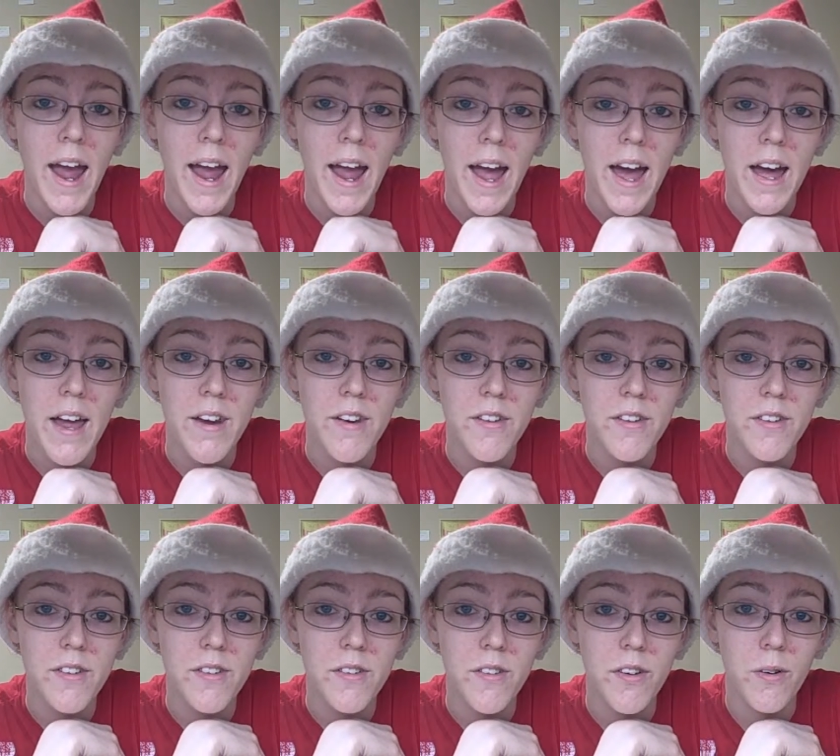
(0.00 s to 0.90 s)

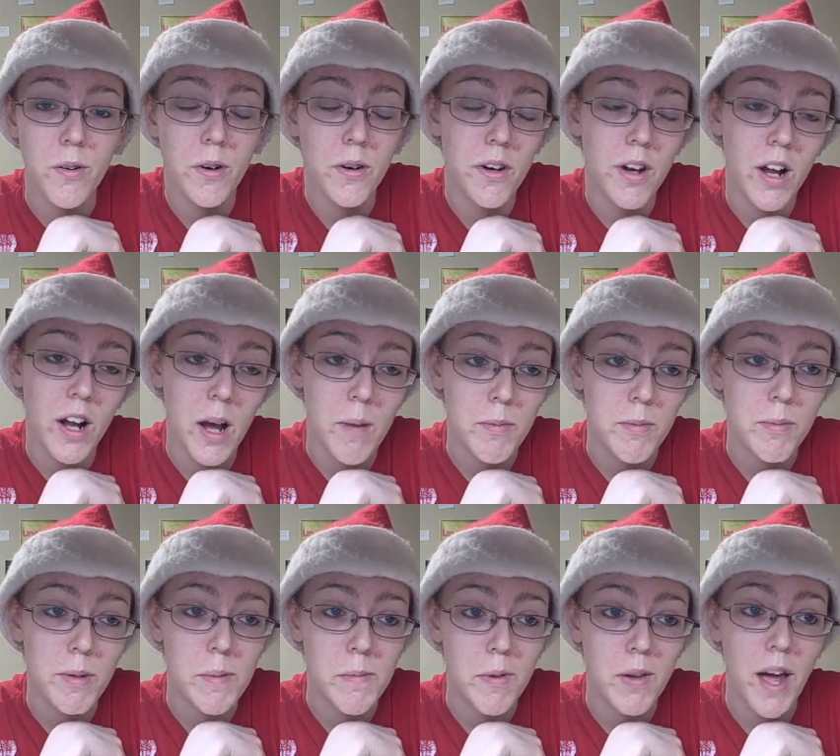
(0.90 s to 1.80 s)
and or a couple
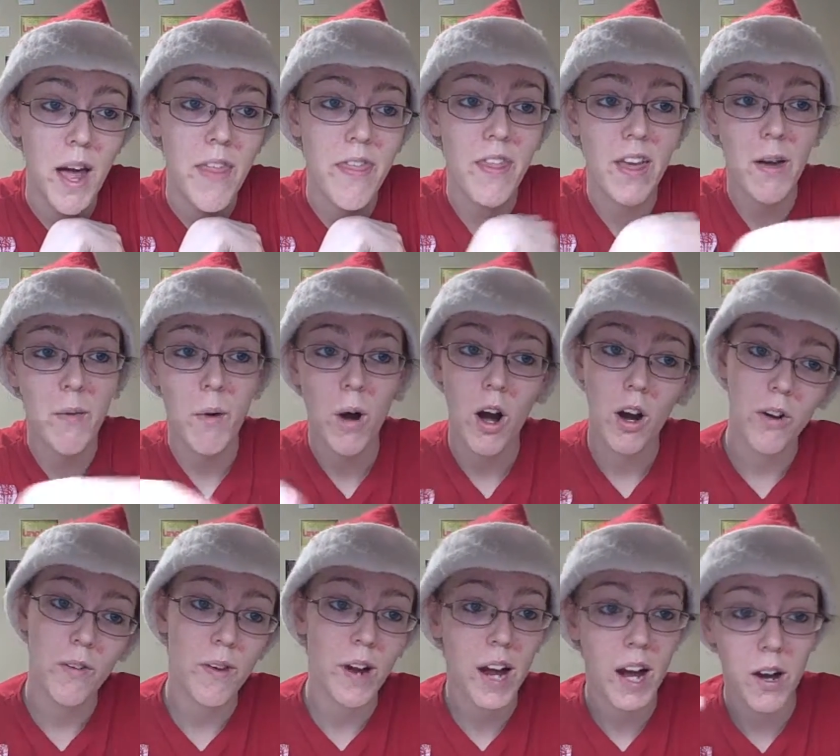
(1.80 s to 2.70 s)
people and they
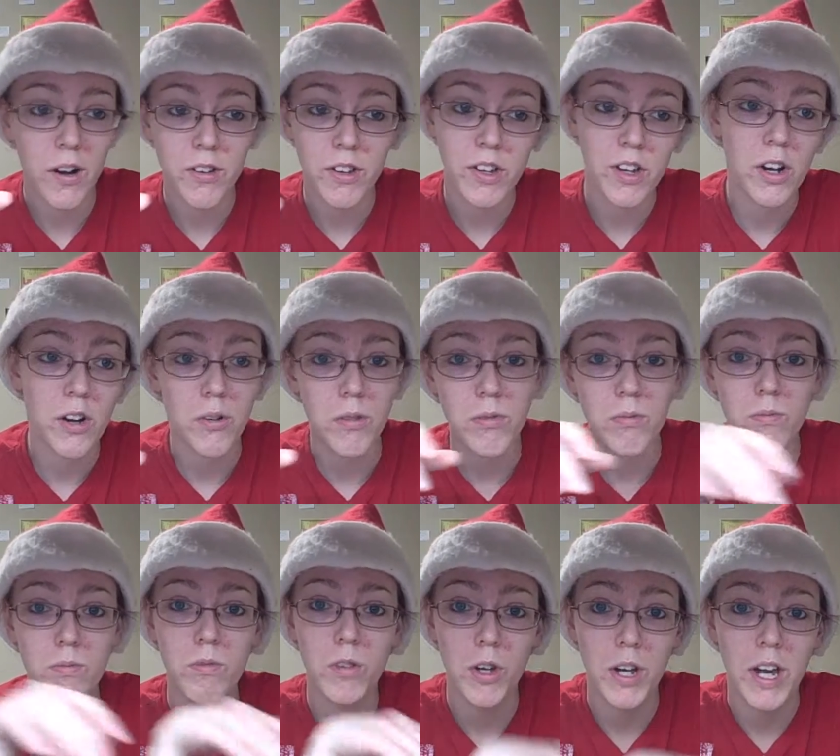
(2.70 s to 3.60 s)
walk around, you know,
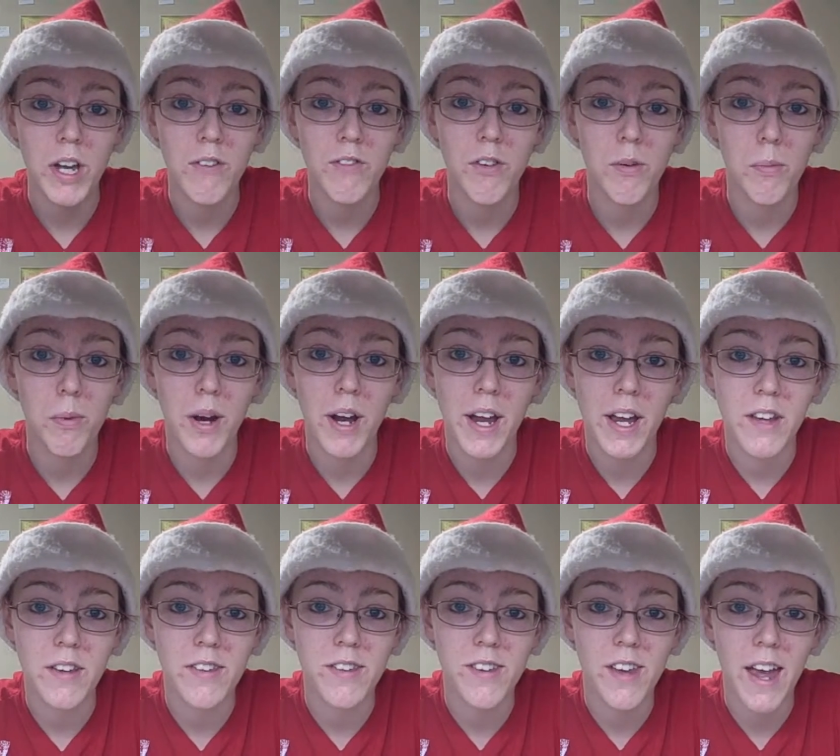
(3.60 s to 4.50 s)
looking for
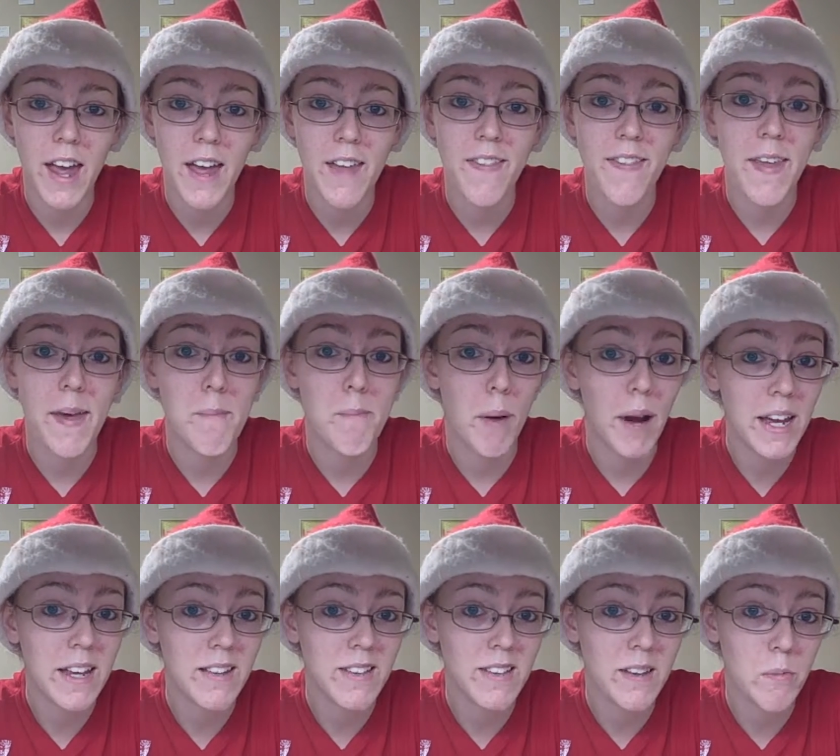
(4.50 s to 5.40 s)
brains and they
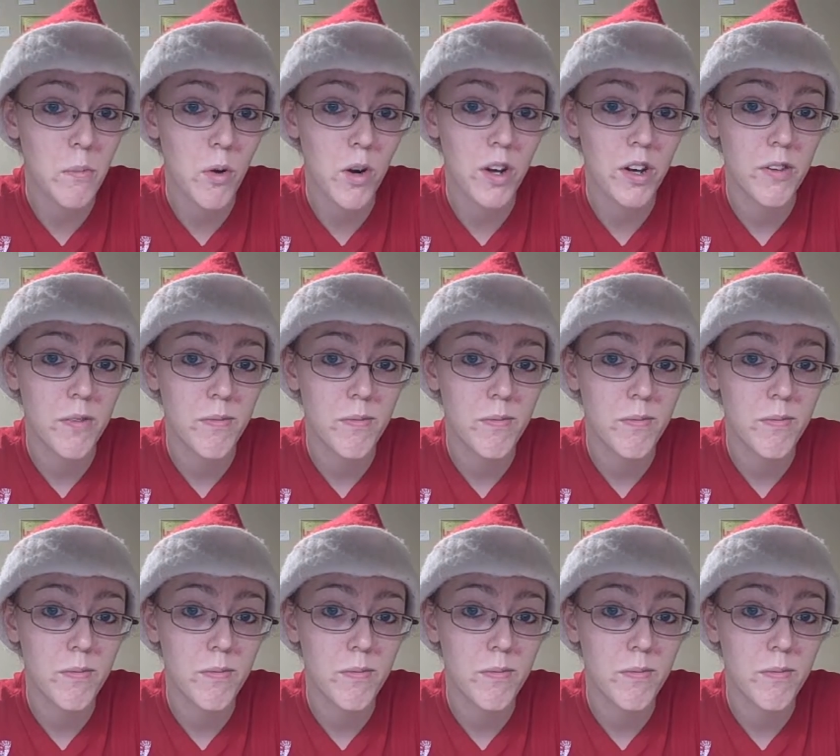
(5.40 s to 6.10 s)
bite someone.